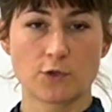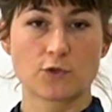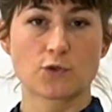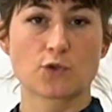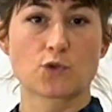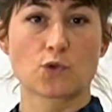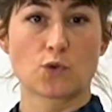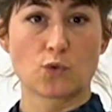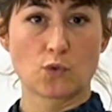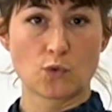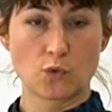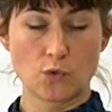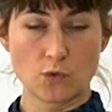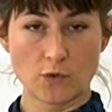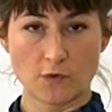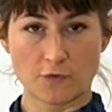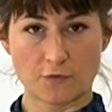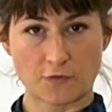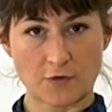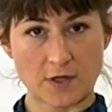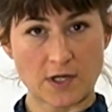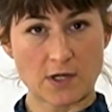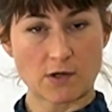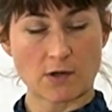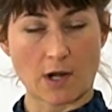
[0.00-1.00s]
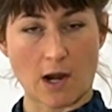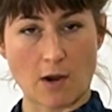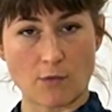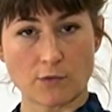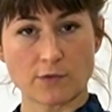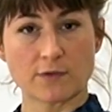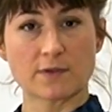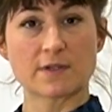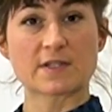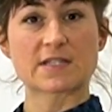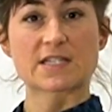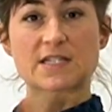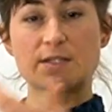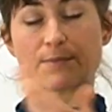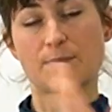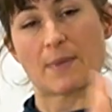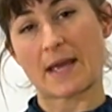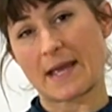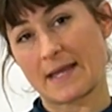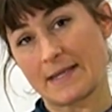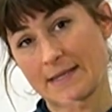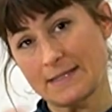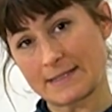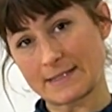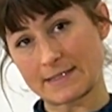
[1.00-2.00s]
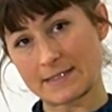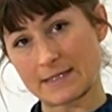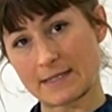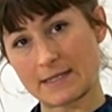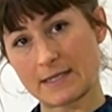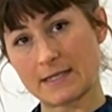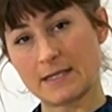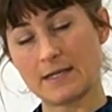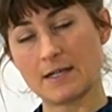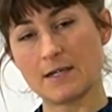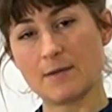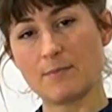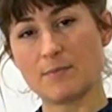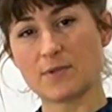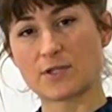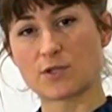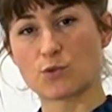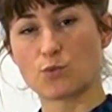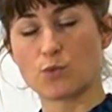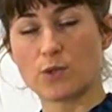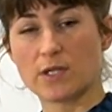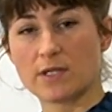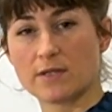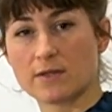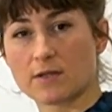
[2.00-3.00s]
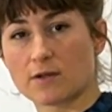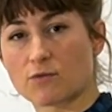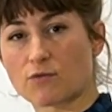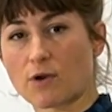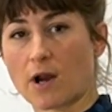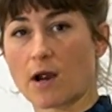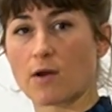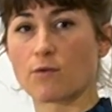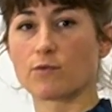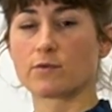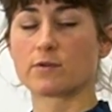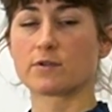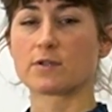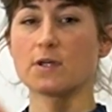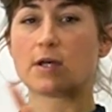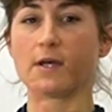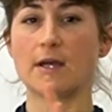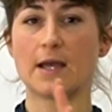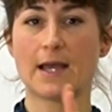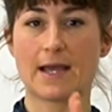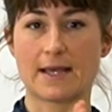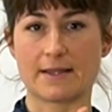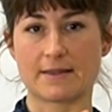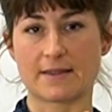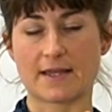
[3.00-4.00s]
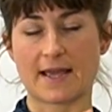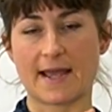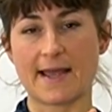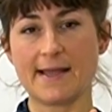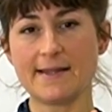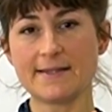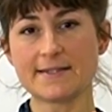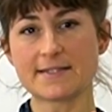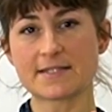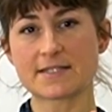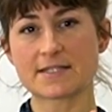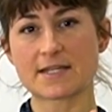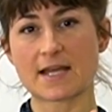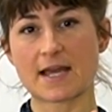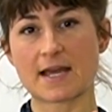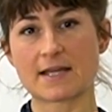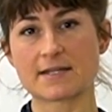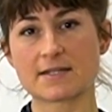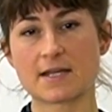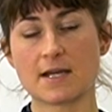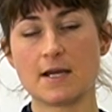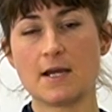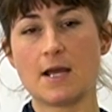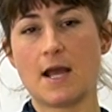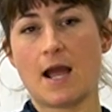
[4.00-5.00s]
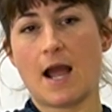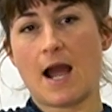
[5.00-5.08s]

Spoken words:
to figure out the space here between the ground and the handstand.